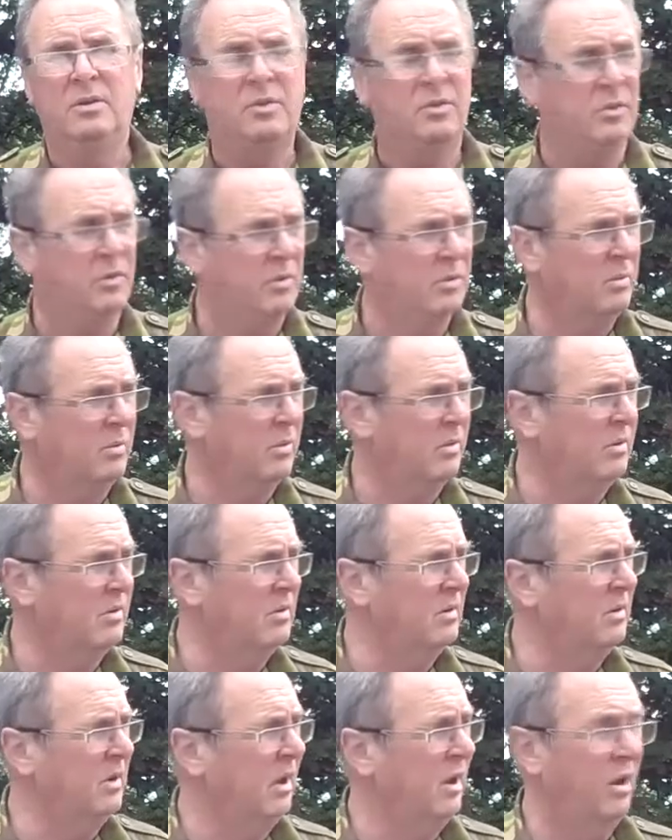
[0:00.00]
through
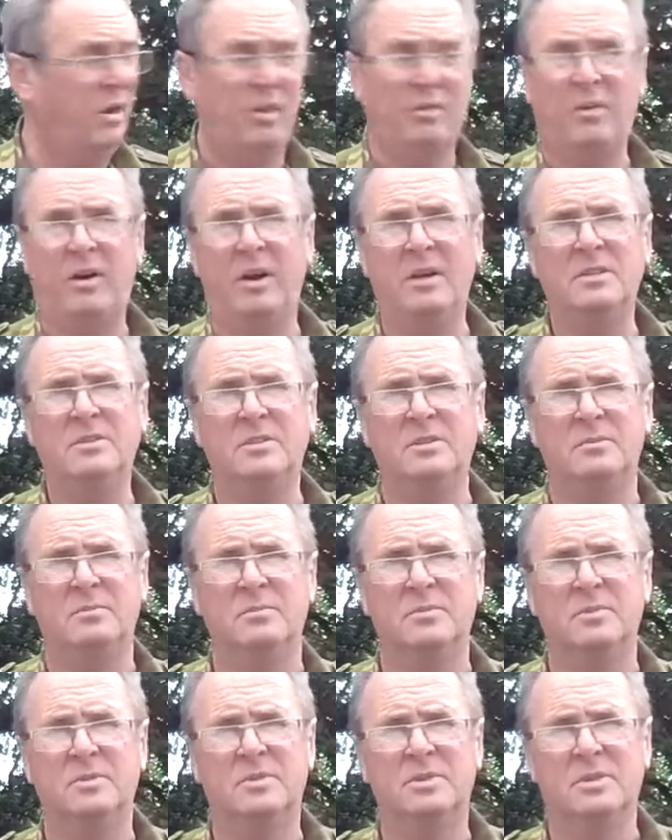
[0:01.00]
a lot of
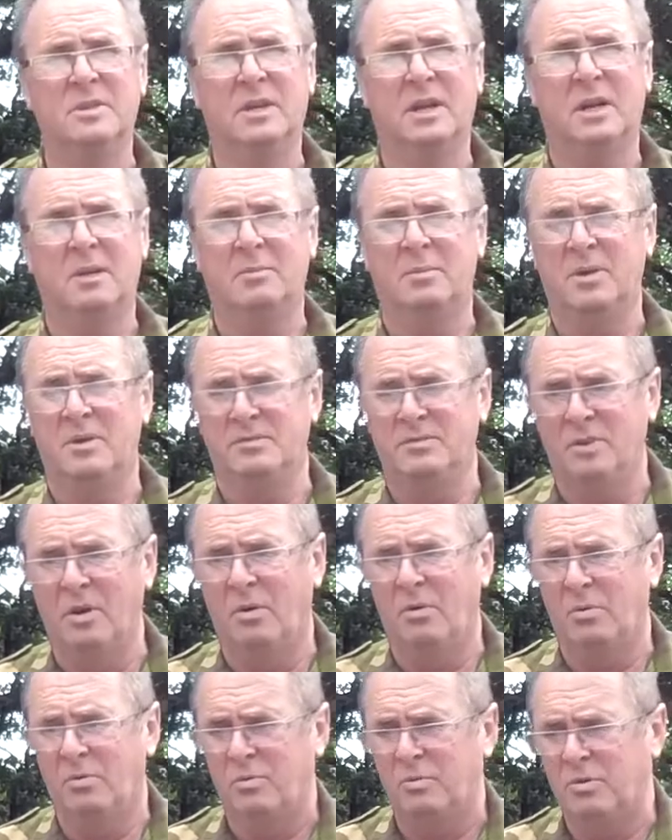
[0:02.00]
items and be of
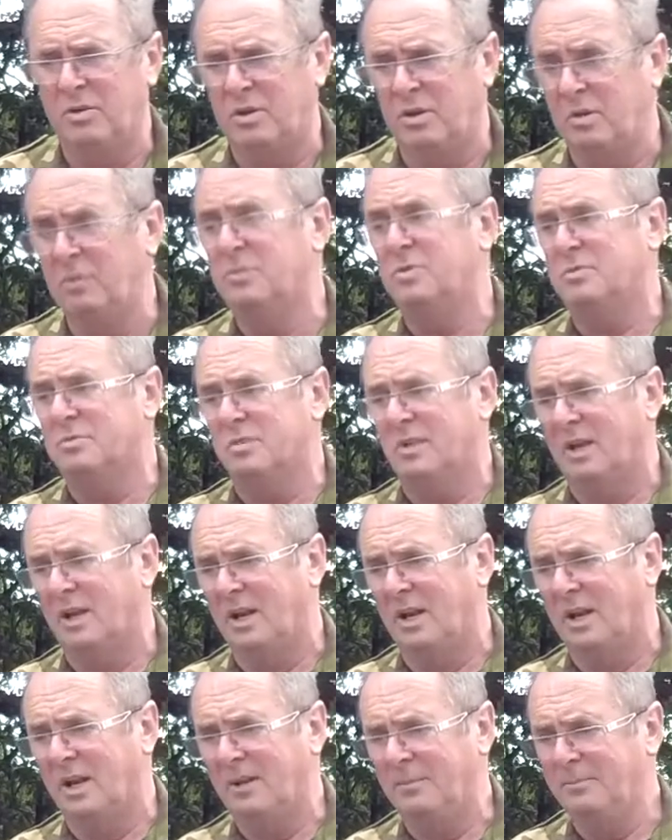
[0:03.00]
no use
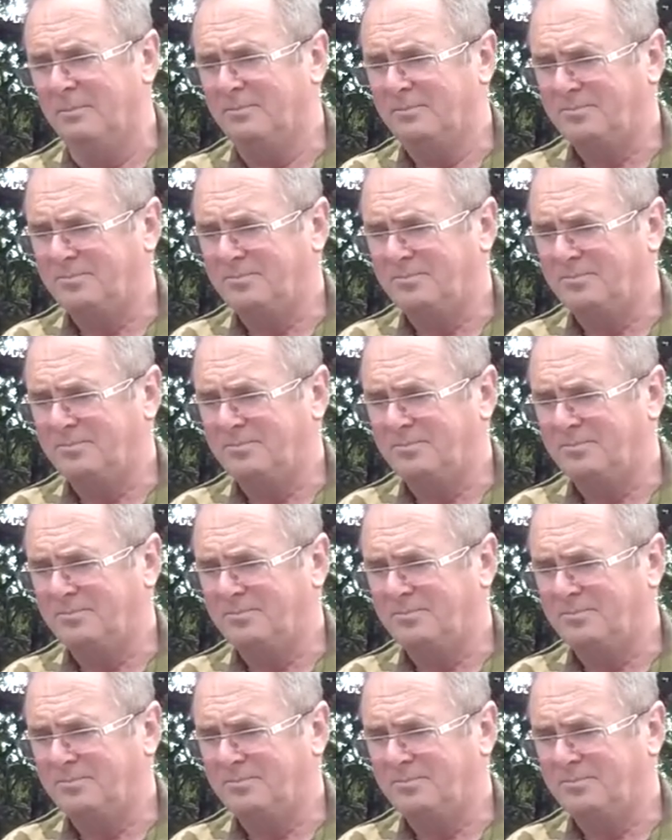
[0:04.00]
really,